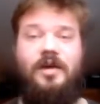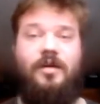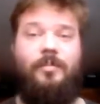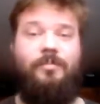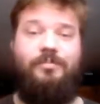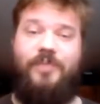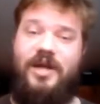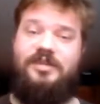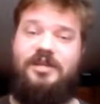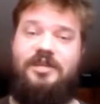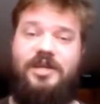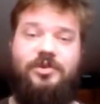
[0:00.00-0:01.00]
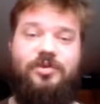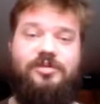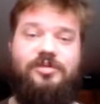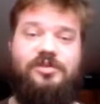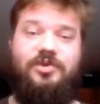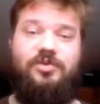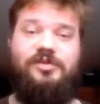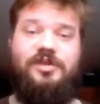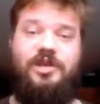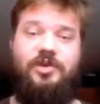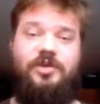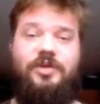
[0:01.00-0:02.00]
basically, you also lose node
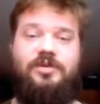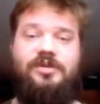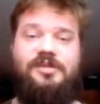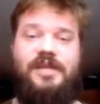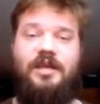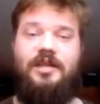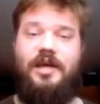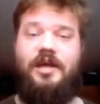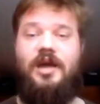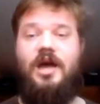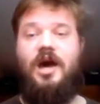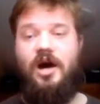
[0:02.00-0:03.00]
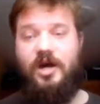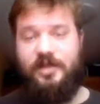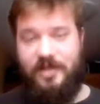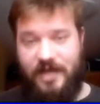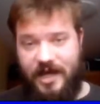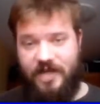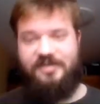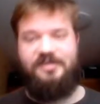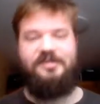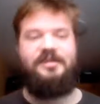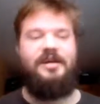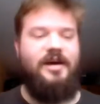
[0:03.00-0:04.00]
autoscaling, unless,
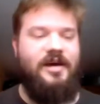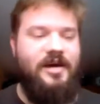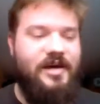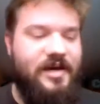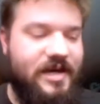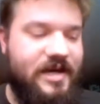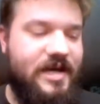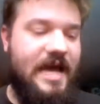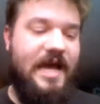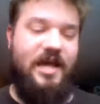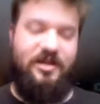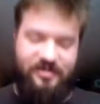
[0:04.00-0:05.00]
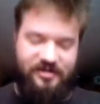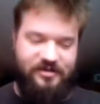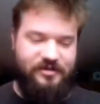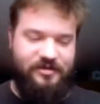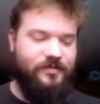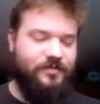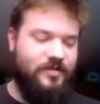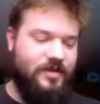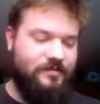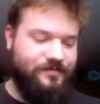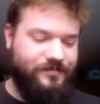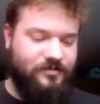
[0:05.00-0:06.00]
as
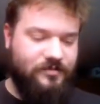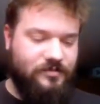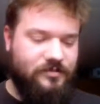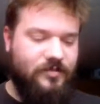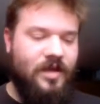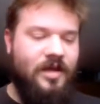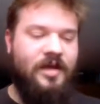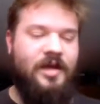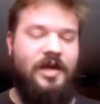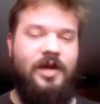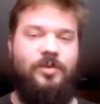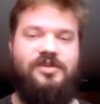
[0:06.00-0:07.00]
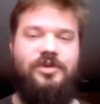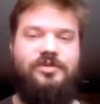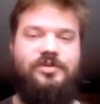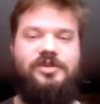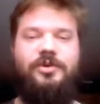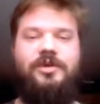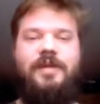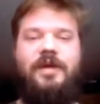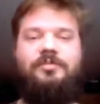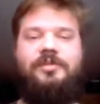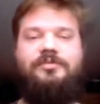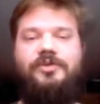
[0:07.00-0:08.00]
it was also talked about
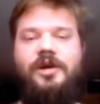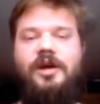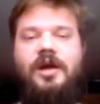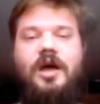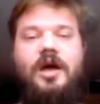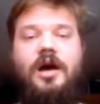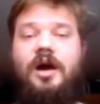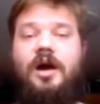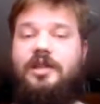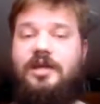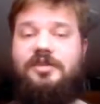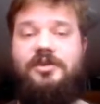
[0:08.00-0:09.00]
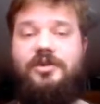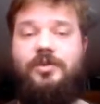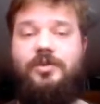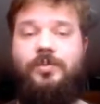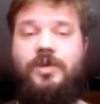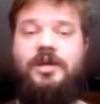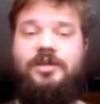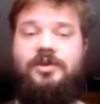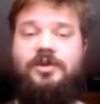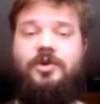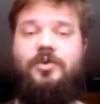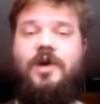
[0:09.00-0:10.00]
before, unless you're willing to go
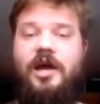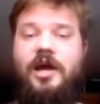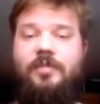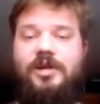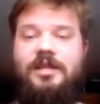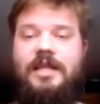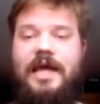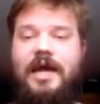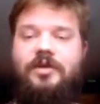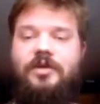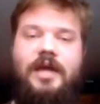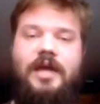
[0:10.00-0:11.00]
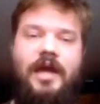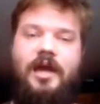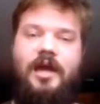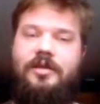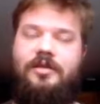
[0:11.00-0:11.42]
hybrid cloud and